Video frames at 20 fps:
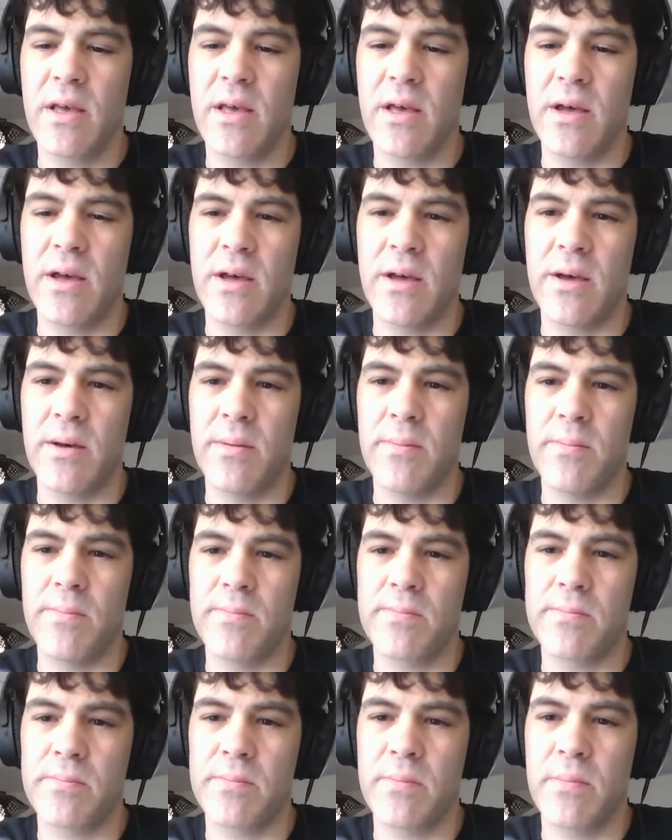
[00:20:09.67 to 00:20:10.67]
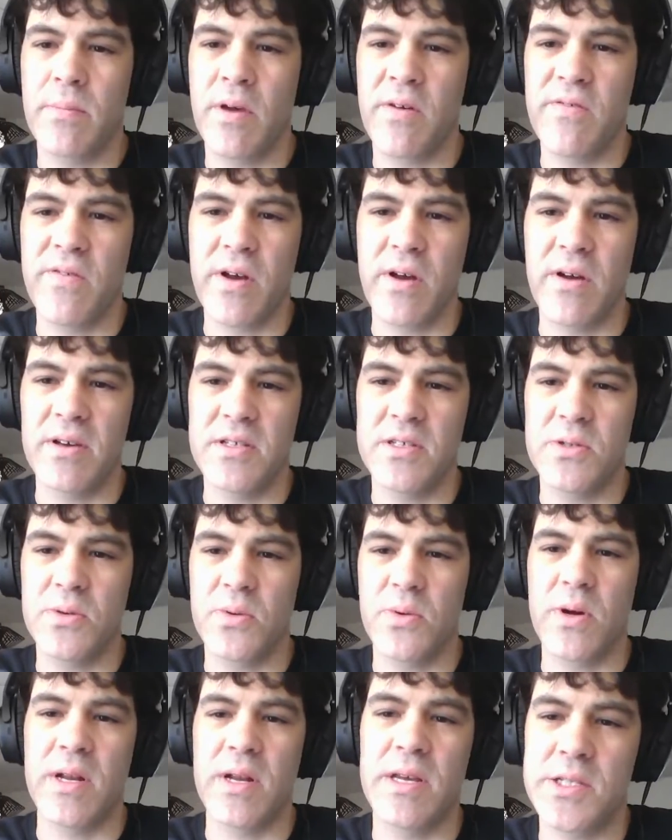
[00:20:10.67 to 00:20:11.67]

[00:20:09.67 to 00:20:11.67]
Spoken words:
a very storied